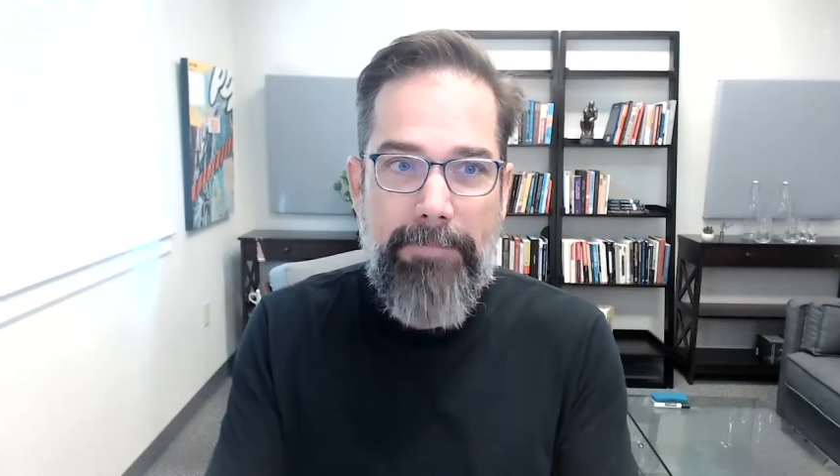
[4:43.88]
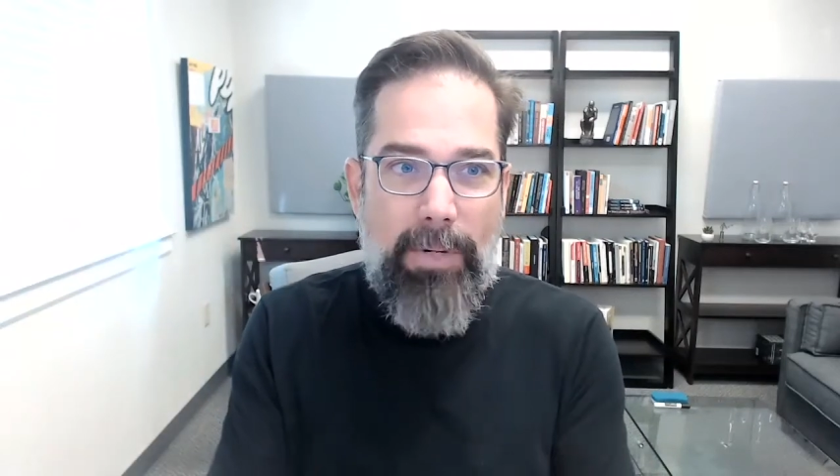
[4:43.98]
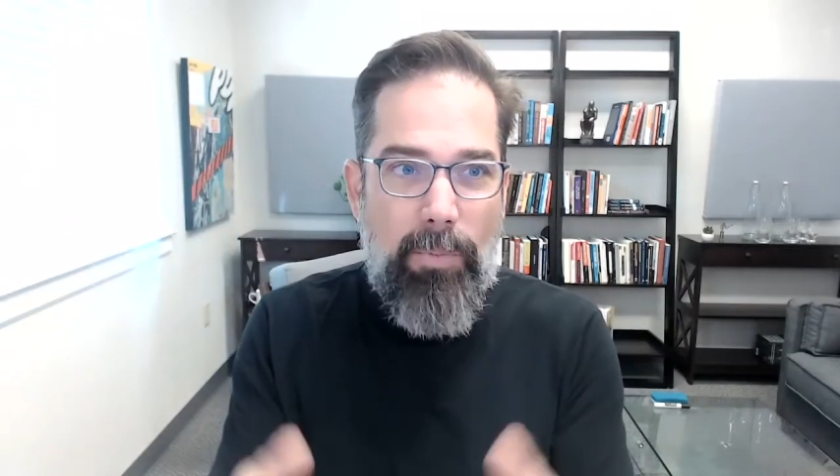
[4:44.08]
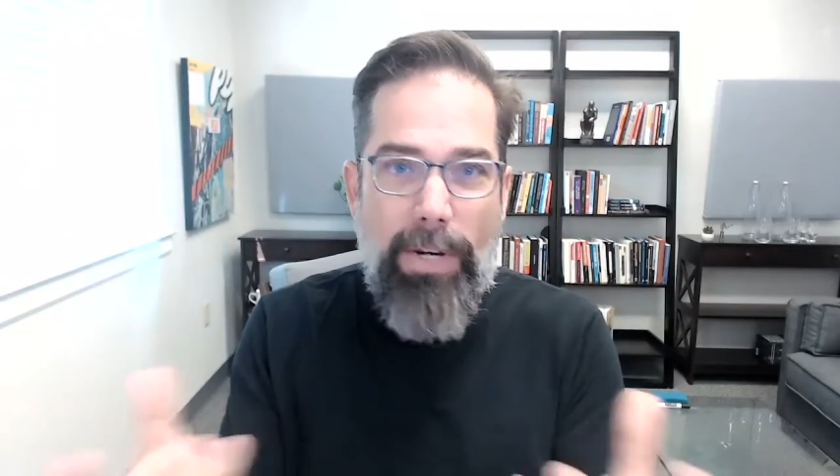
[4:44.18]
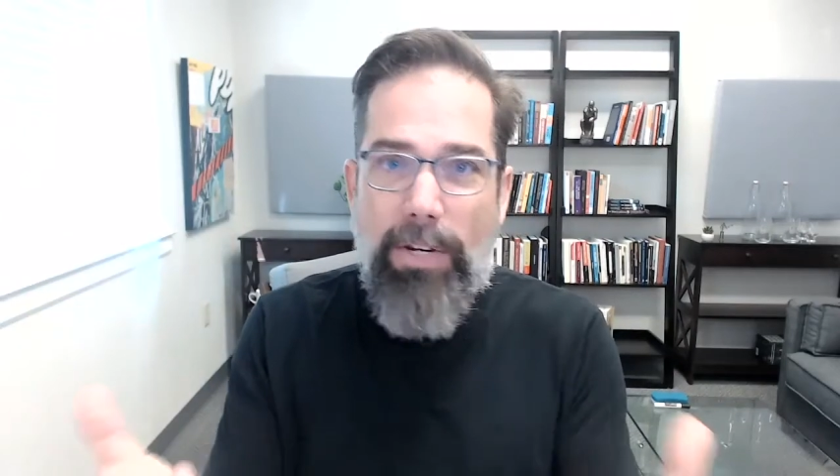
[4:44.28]

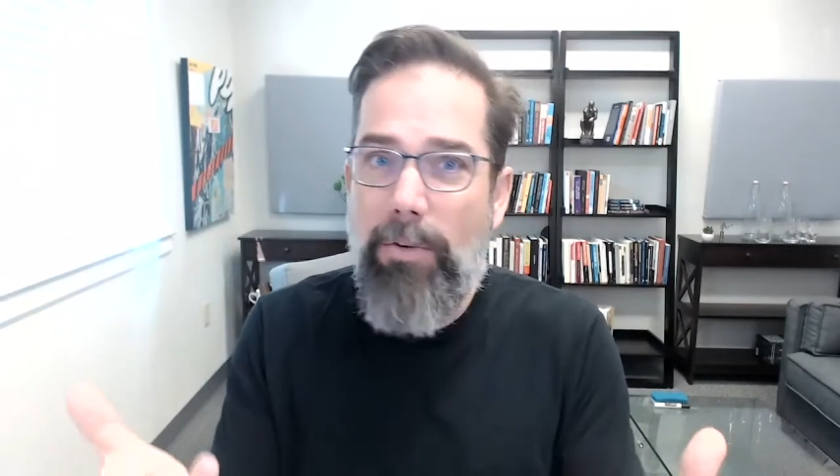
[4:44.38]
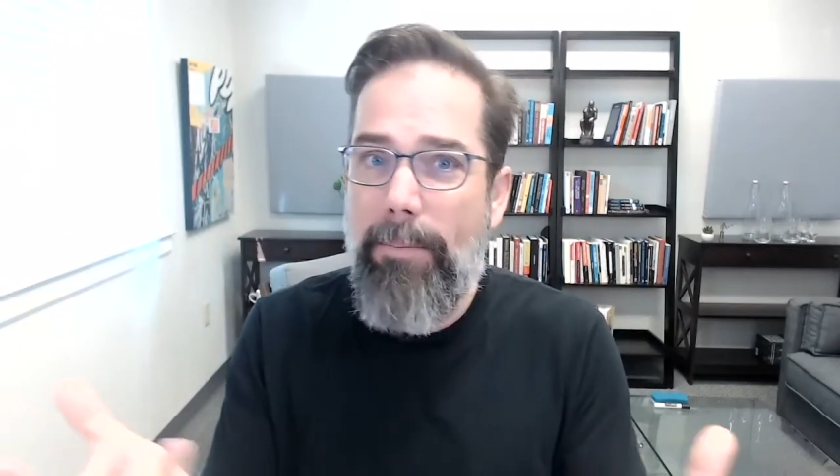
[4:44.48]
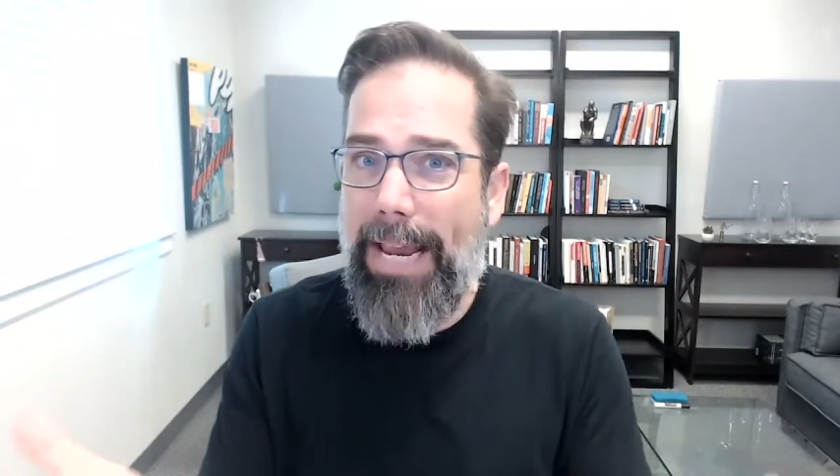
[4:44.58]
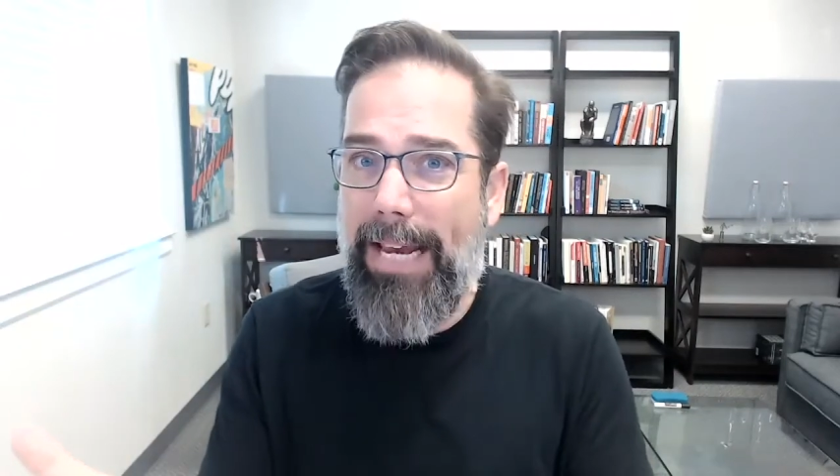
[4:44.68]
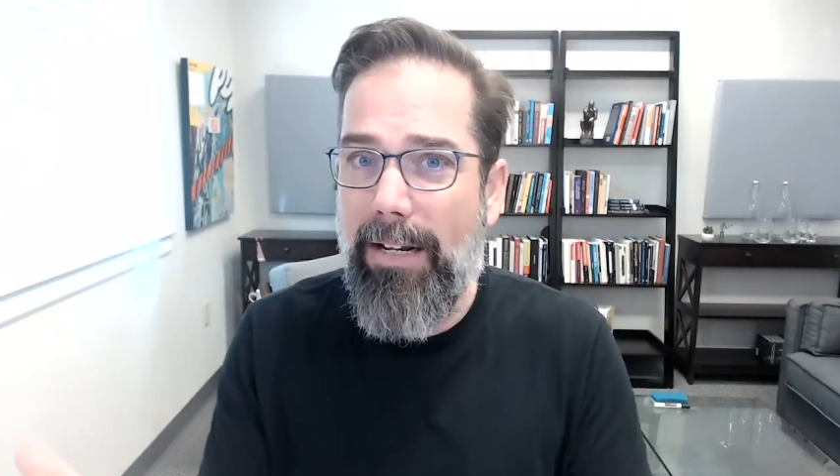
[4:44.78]
and what you're
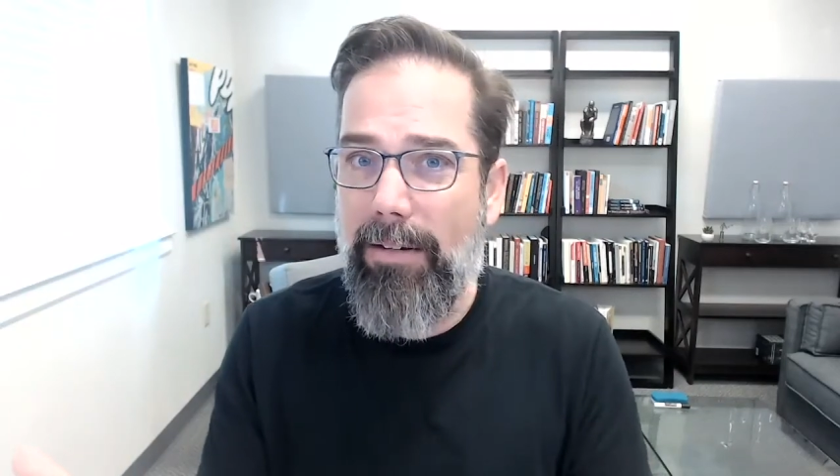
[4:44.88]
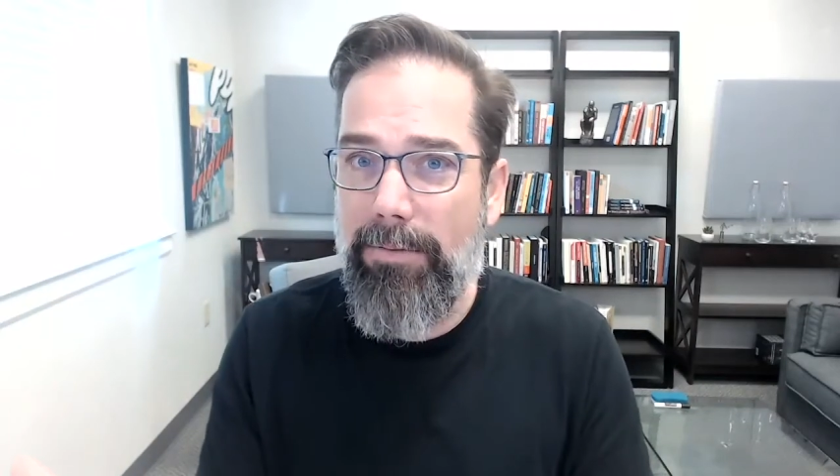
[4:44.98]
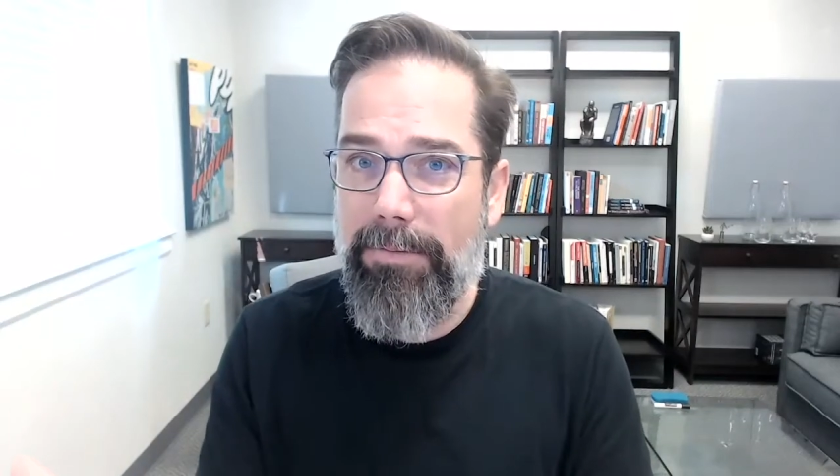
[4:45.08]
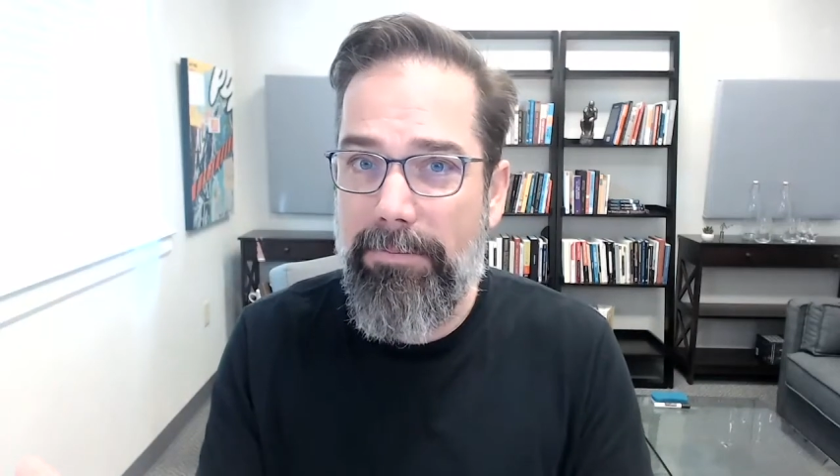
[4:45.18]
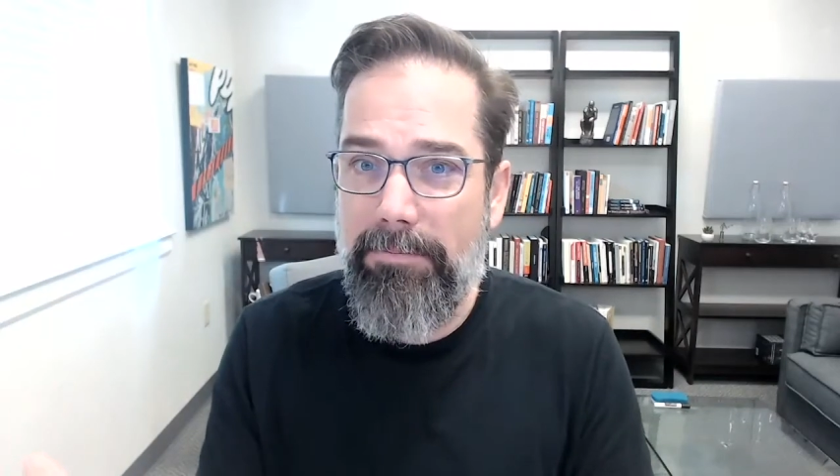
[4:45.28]
made of.
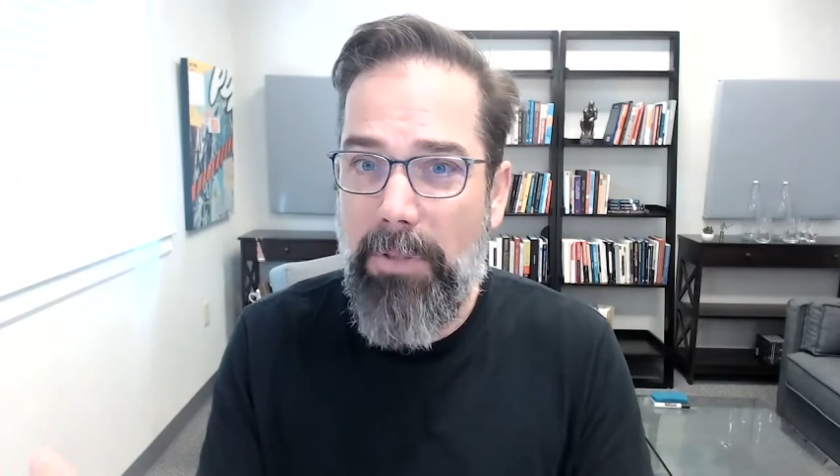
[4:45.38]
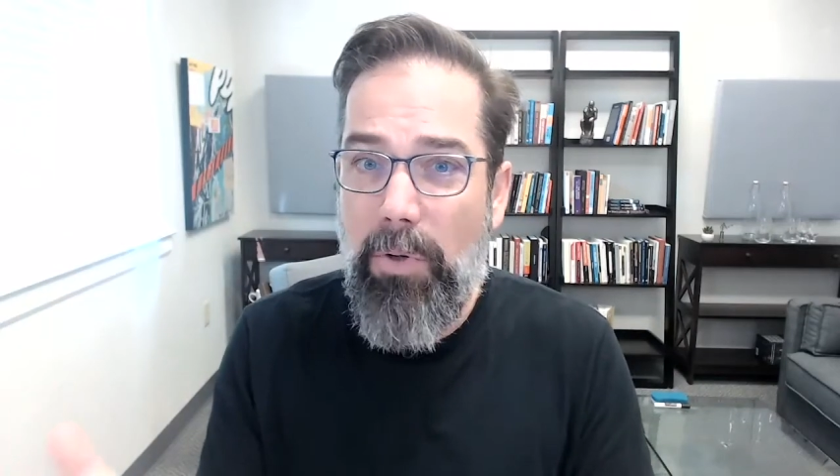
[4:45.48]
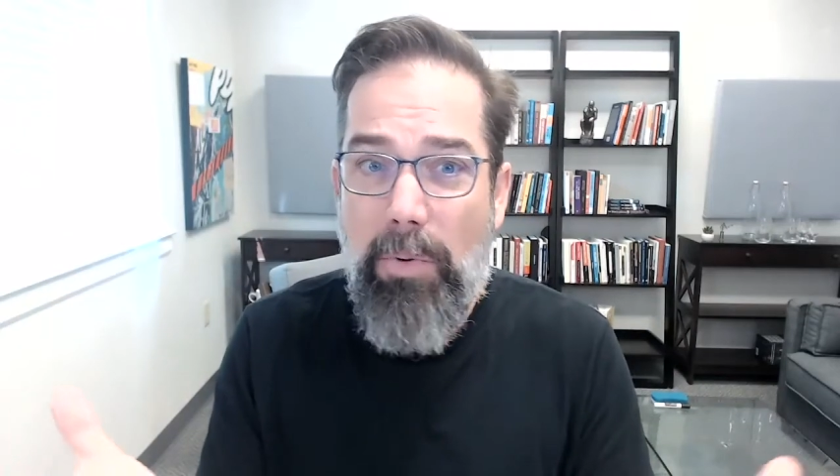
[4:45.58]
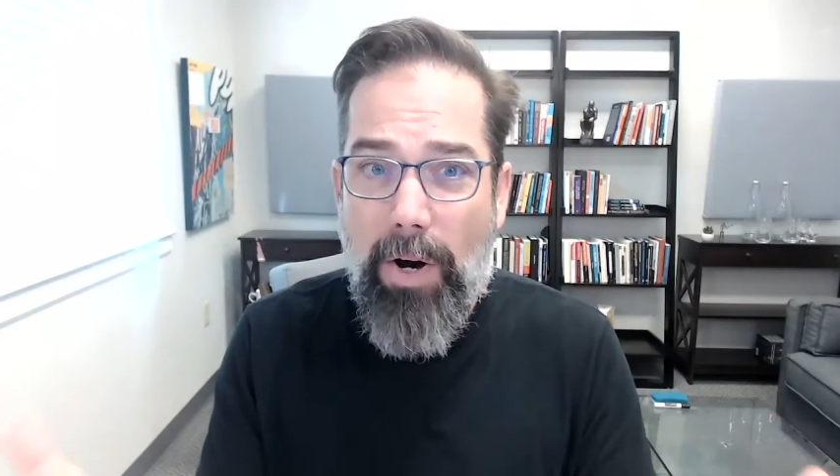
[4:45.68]
Who